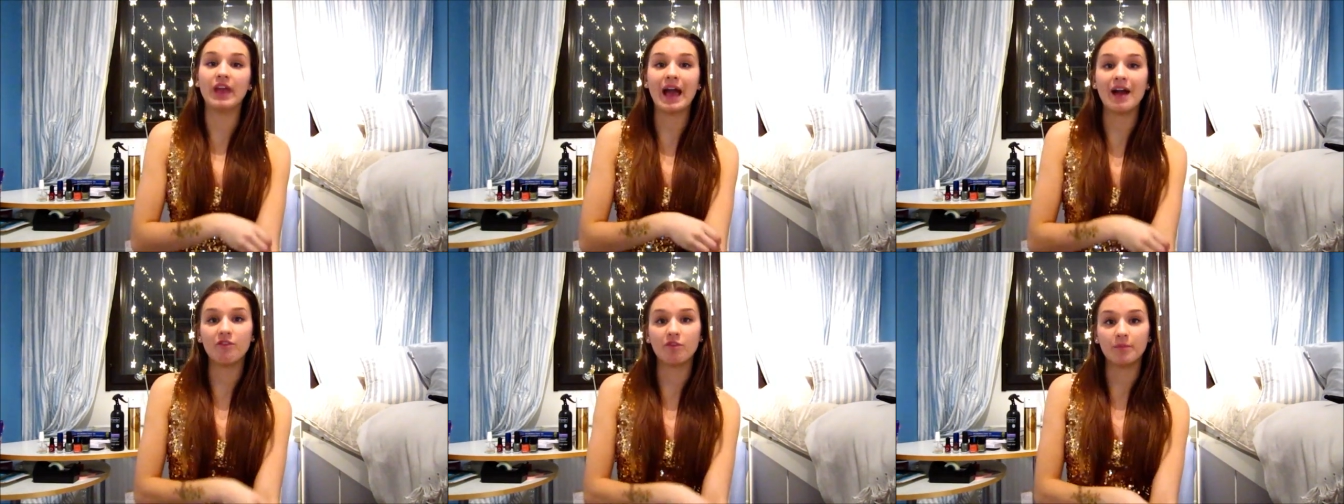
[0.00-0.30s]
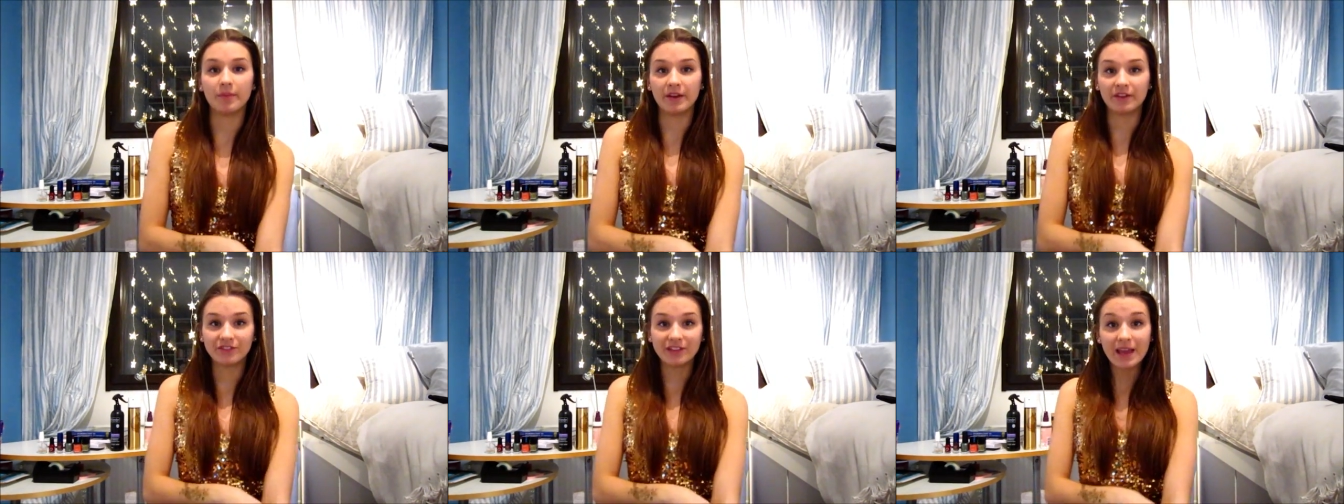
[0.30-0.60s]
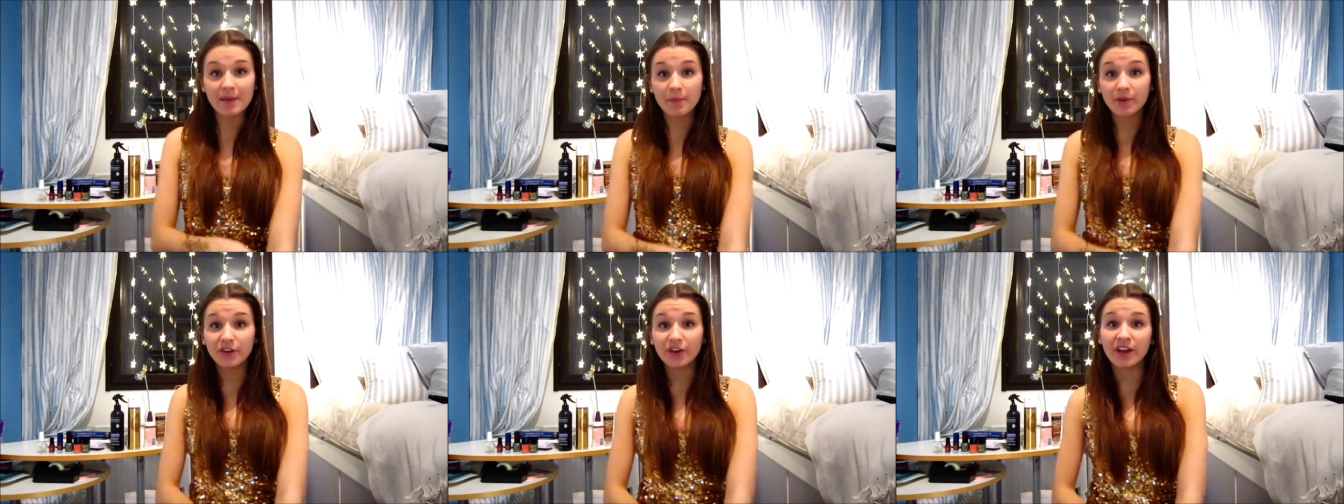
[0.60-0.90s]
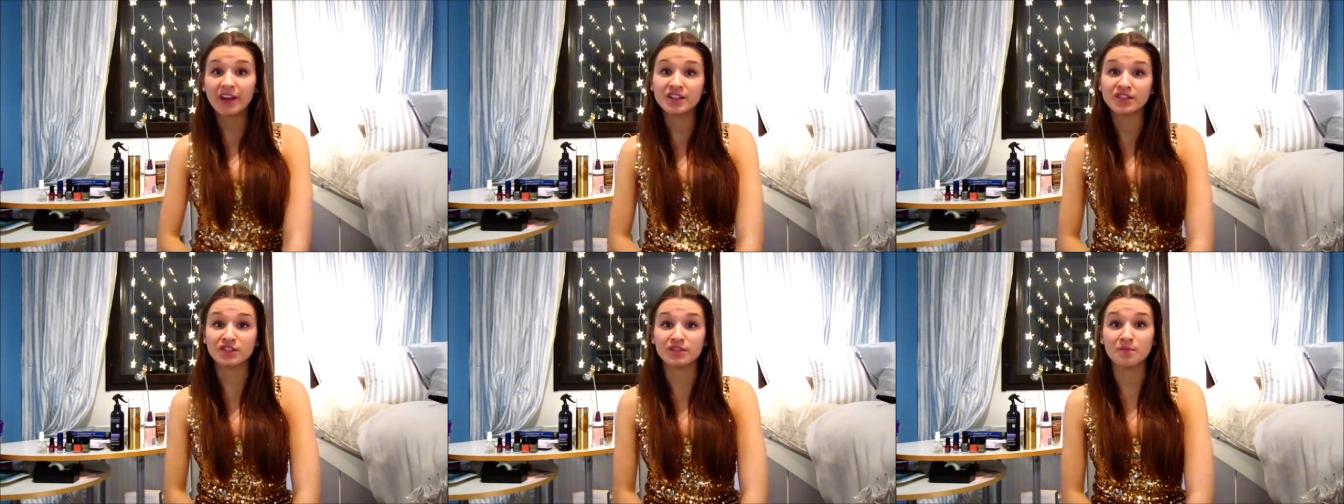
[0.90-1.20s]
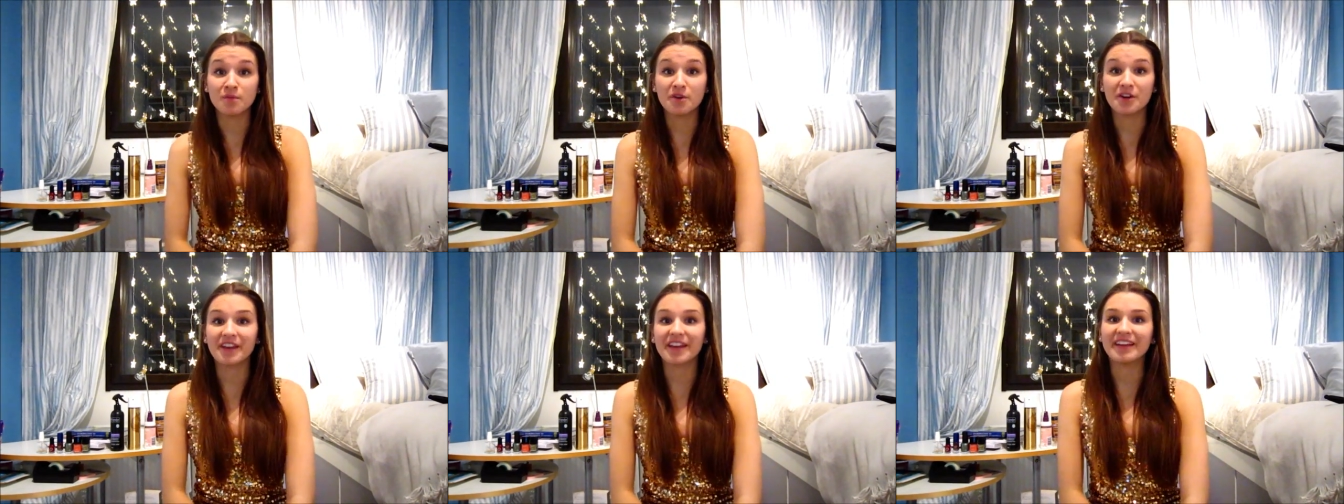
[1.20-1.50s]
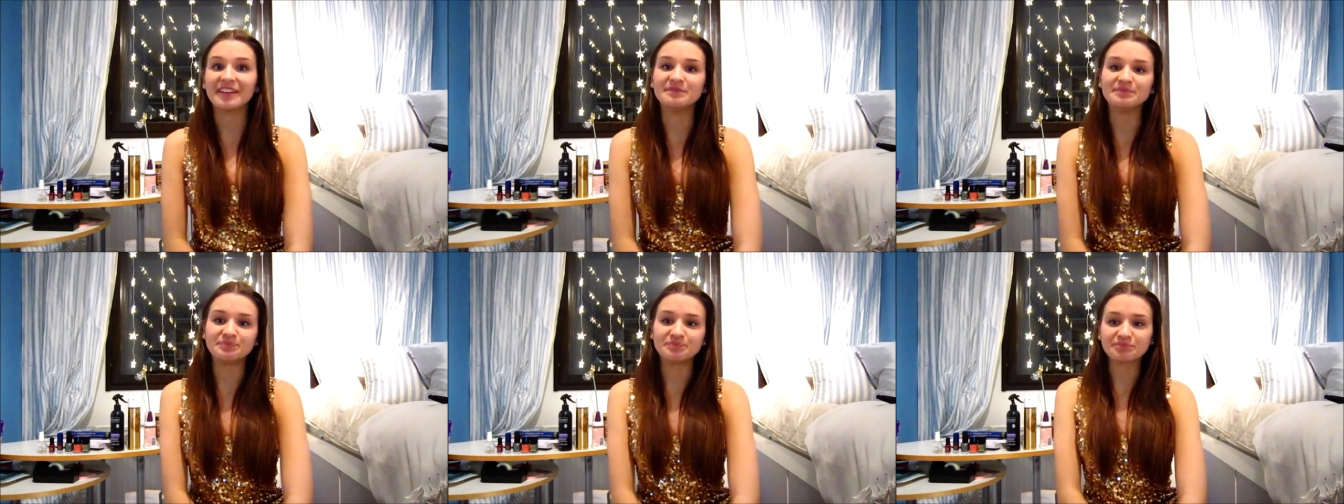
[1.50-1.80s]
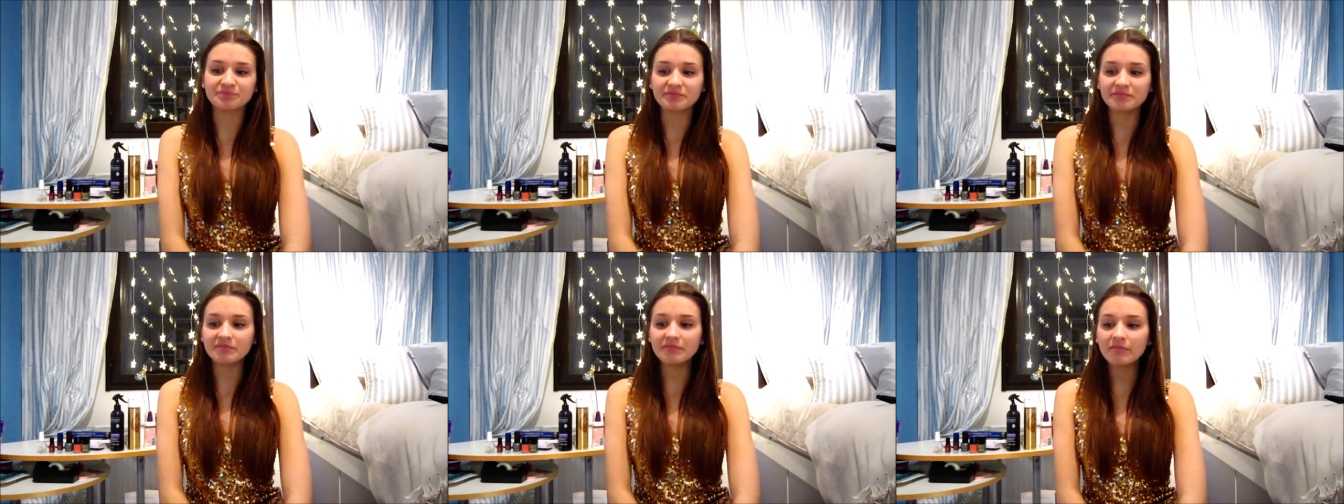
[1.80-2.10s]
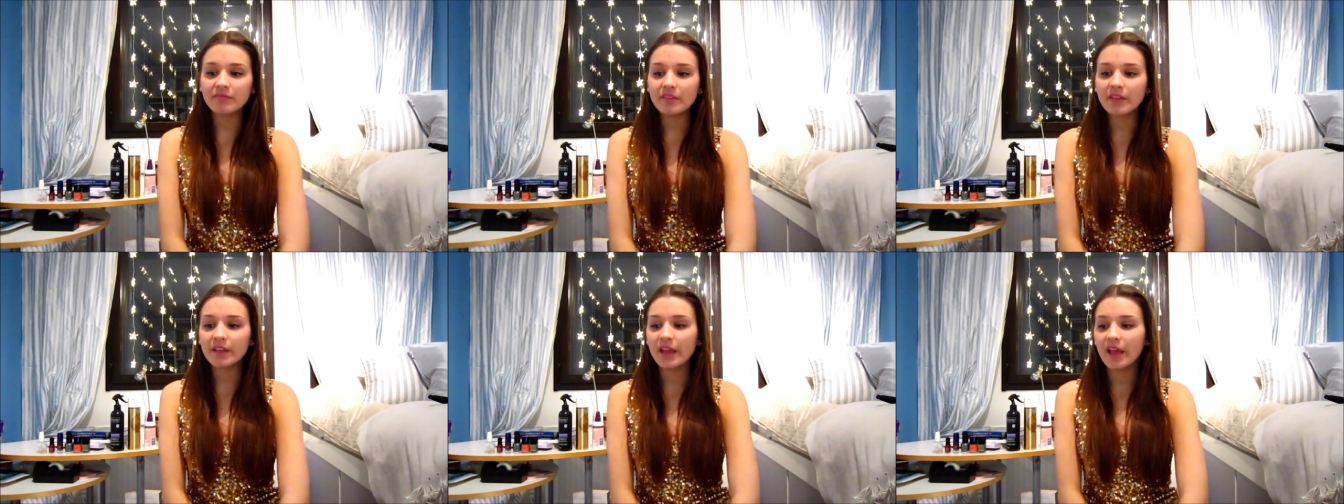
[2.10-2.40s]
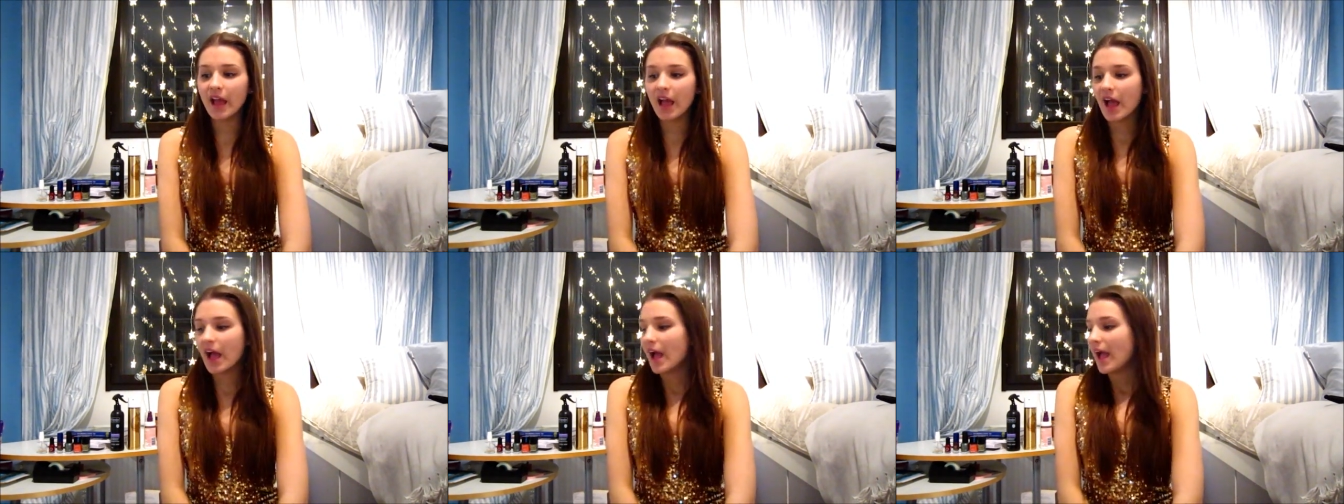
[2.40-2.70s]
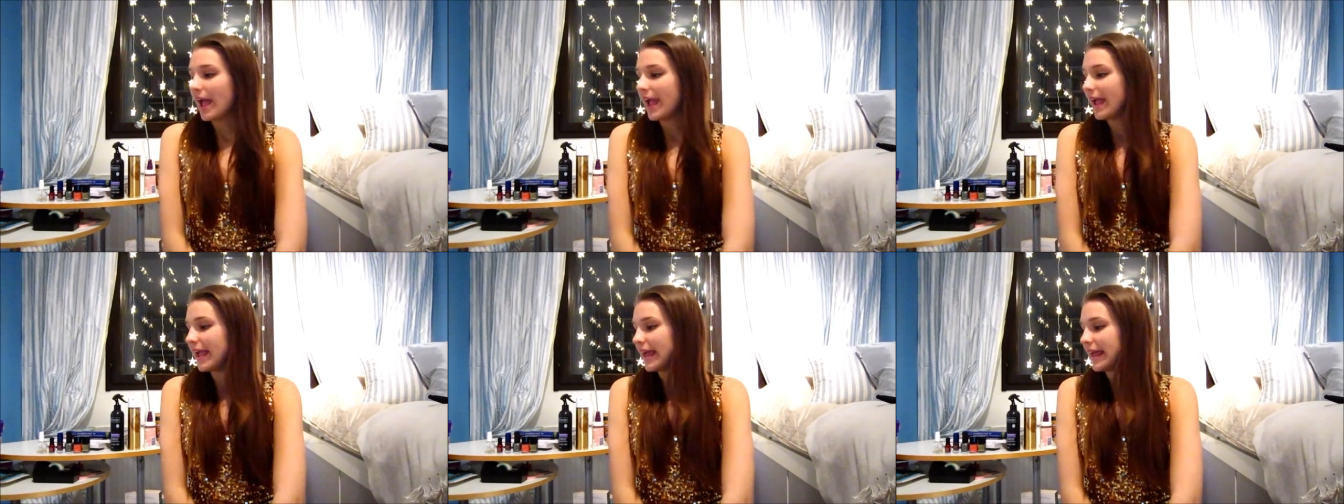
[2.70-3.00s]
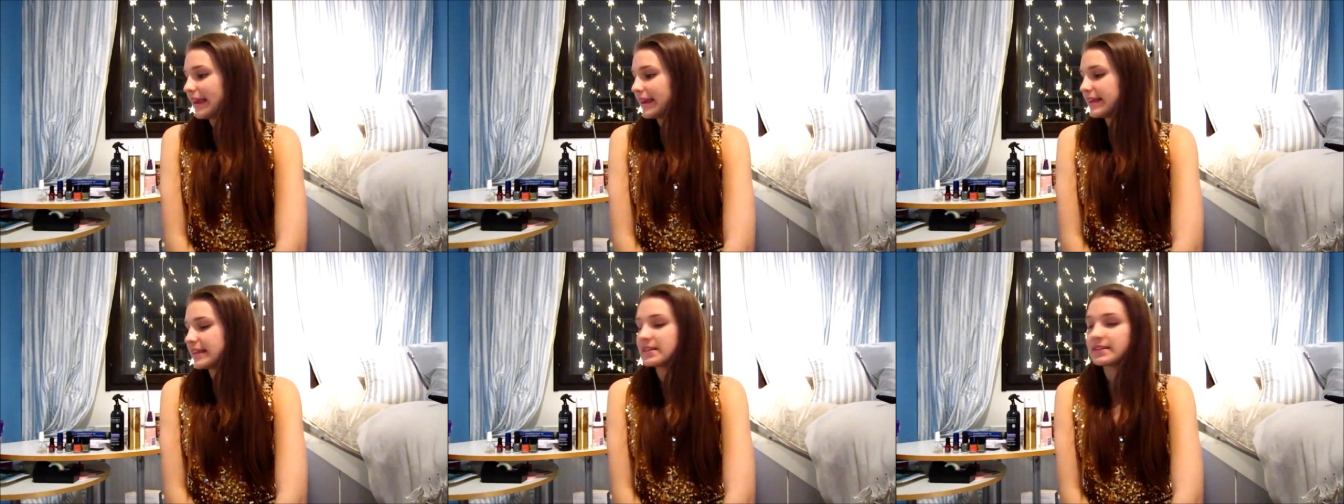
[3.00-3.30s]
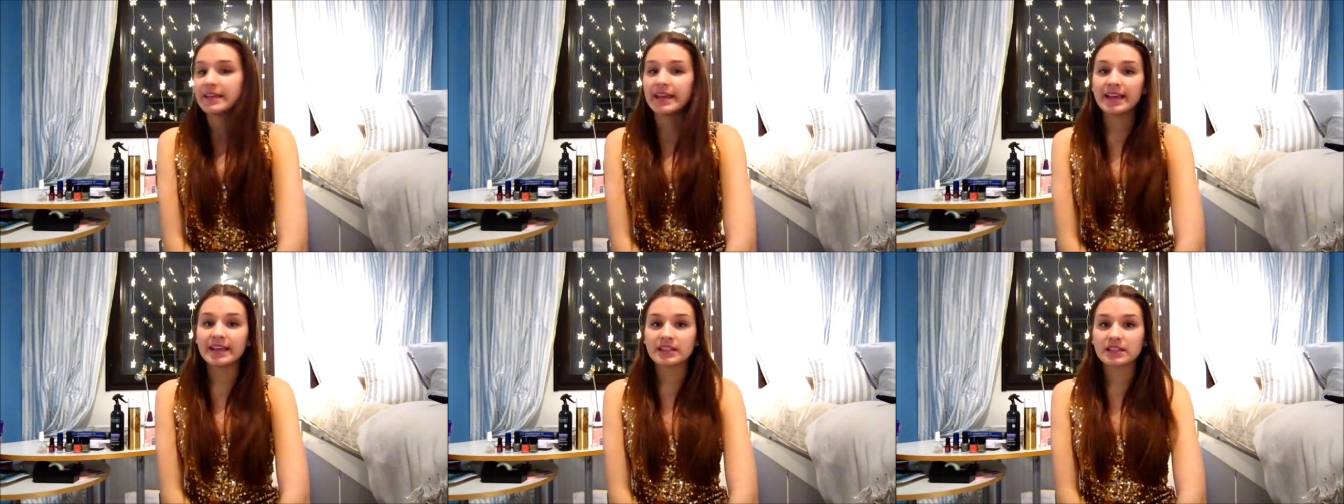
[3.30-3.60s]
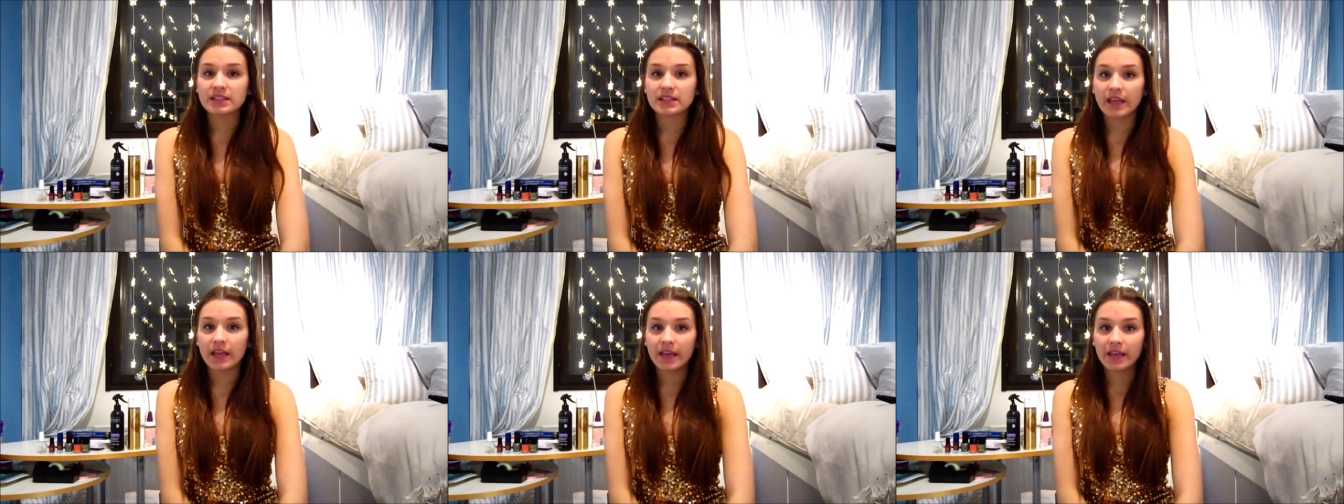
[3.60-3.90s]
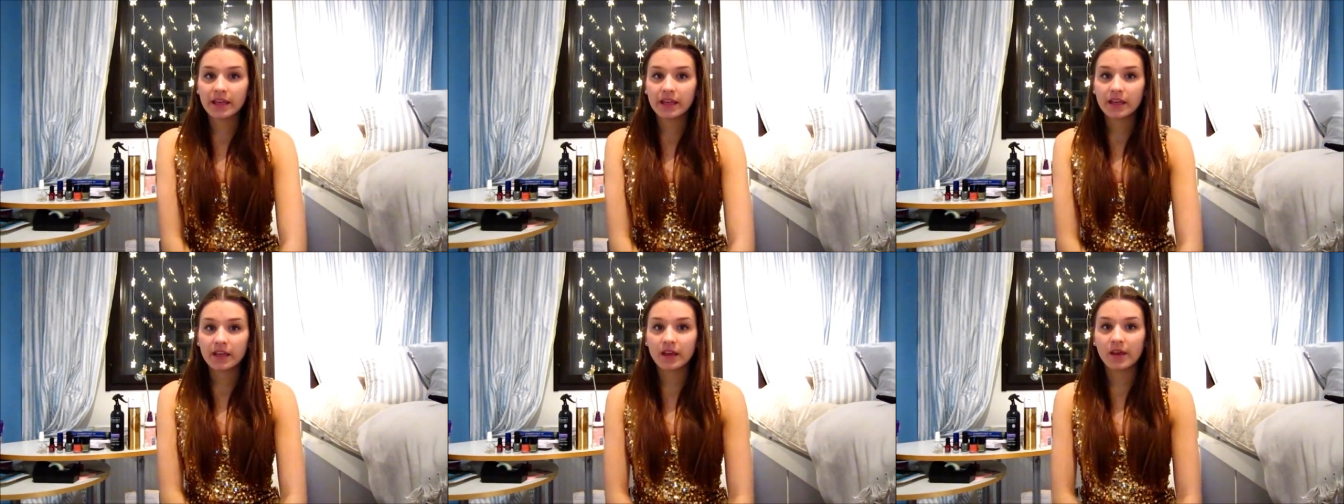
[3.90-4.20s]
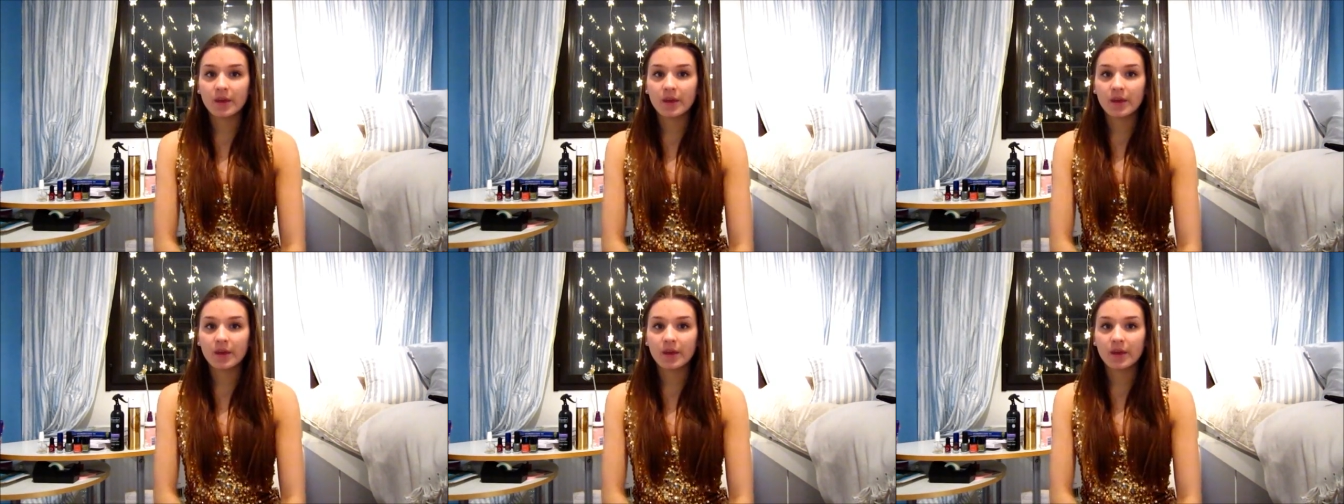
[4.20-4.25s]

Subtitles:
have a bit of time on your hands in the morning. And it takes it